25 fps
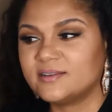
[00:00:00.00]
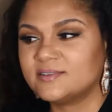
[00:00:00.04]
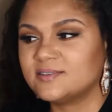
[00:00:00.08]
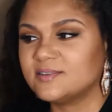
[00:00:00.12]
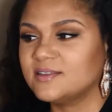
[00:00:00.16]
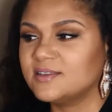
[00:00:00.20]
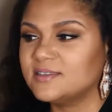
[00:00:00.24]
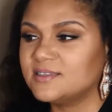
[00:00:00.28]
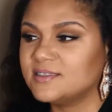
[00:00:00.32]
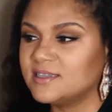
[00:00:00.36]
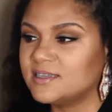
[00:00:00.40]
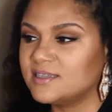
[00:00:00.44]
So
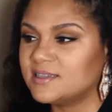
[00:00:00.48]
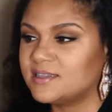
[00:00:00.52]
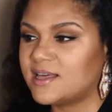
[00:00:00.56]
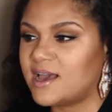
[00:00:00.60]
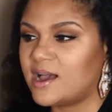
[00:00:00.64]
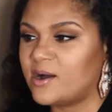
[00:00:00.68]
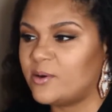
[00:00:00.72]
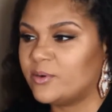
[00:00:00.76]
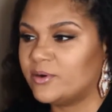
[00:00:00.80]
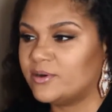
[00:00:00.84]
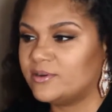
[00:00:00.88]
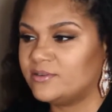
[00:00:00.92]
let's let
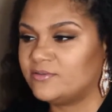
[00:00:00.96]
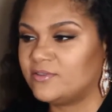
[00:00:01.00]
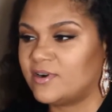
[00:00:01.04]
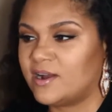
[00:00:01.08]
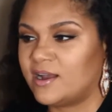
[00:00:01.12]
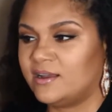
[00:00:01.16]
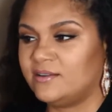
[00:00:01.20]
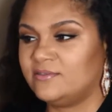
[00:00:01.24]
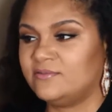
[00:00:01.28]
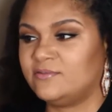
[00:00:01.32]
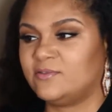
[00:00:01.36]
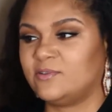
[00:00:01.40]
that one
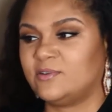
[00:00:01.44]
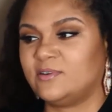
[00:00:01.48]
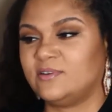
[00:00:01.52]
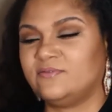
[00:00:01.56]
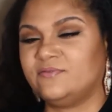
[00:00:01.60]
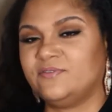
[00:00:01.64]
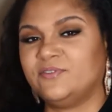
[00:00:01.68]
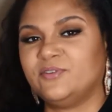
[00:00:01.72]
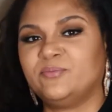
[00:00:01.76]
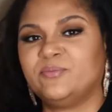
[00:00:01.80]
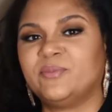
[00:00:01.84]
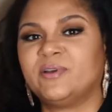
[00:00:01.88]
ride for a
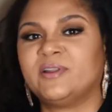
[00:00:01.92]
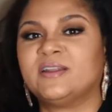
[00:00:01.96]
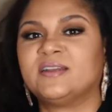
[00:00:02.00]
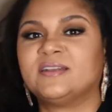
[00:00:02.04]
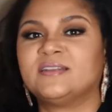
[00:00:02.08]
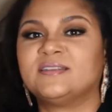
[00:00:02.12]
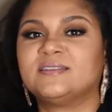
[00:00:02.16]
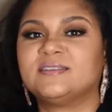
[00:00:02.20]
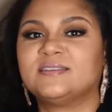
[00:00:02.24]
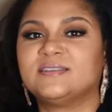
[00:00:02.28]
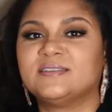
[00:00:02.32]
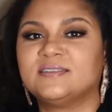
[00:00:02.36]
few
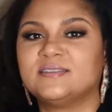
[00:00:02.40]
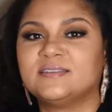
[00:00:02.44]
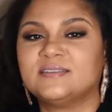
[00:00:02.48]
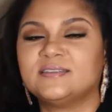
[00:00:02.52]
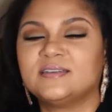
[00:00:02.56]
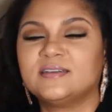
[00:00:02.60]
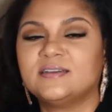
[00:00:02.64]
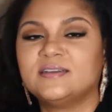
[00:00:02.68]
minutes and